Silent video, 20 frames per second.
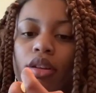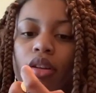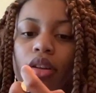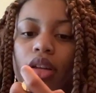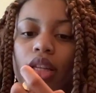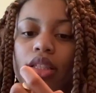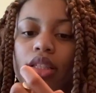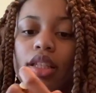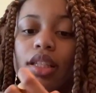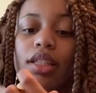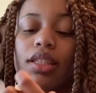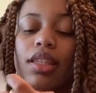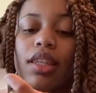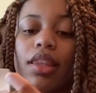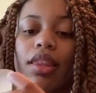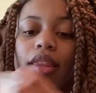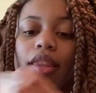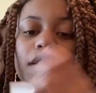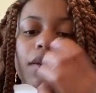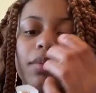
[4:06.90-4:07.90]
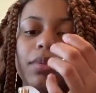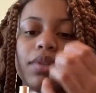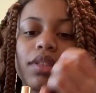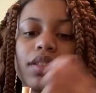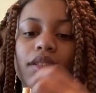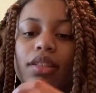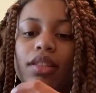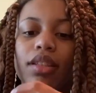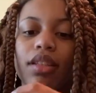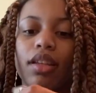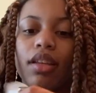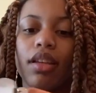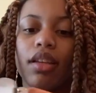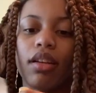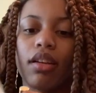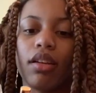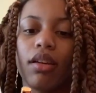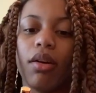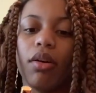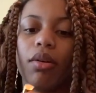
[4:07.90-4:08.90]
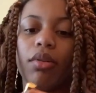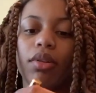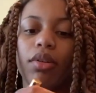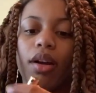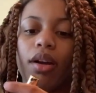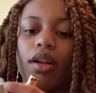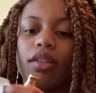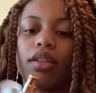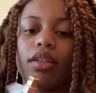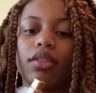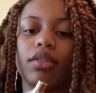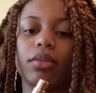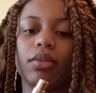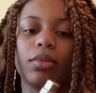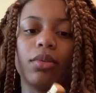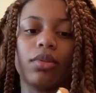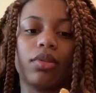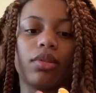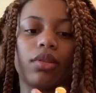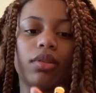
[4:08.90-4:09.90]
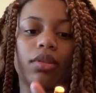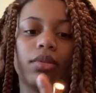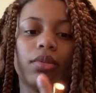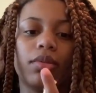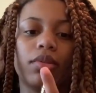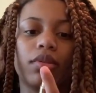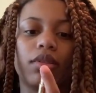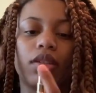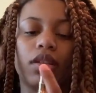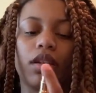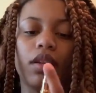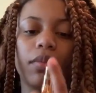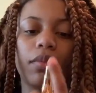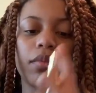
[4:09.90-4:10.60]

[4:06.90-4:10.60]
Is this lips? Oh, y'all, I thought this was lipstick.